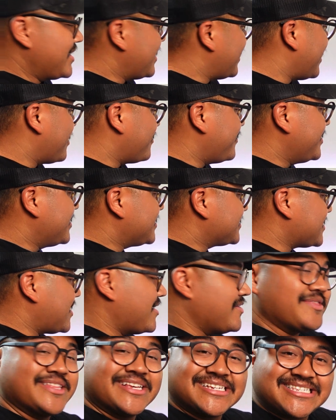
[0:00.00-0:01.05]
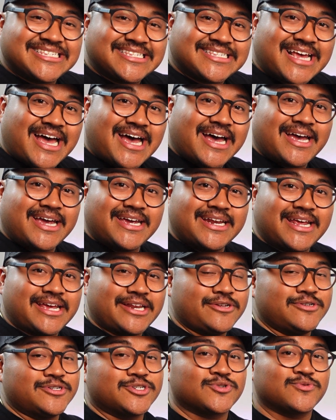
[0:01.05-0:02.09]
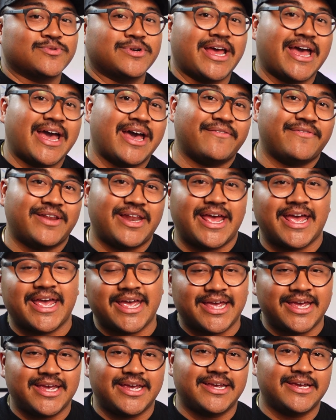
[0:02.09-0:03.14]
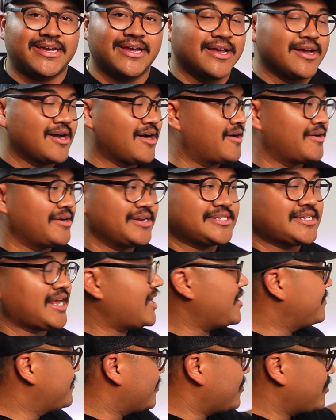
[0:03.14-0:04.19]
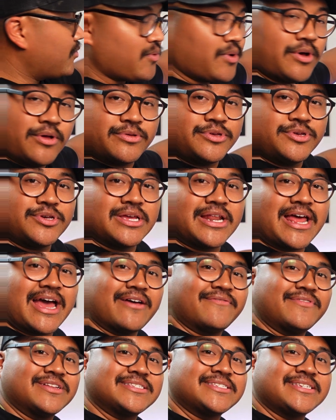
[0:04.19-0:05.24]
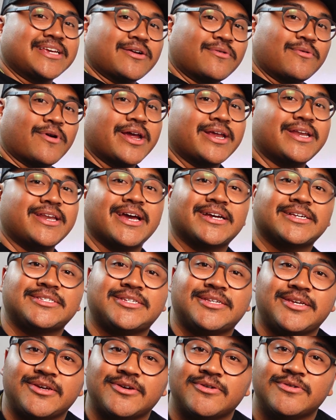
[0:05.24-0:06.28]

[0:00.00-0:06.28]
areas on the side and you just want to have it hang on a table, well, you can have it sit right next to you.